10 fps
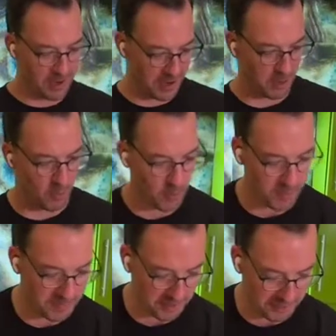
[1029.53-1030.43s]
and I'll warm
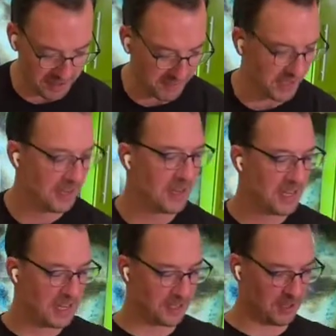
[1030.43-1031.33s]
up the gravy
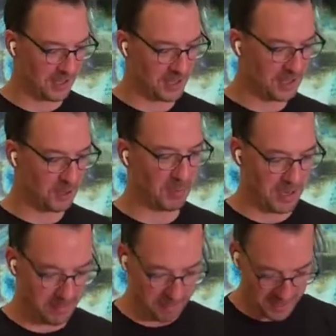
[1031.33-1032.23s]
so that the
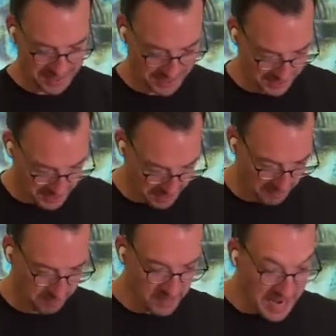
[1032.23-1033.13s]
display piece is there.
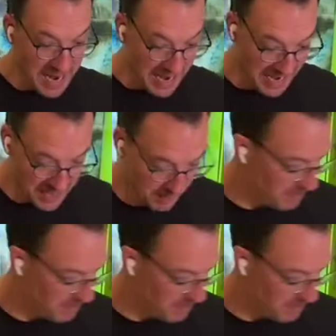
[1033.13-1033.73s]
In the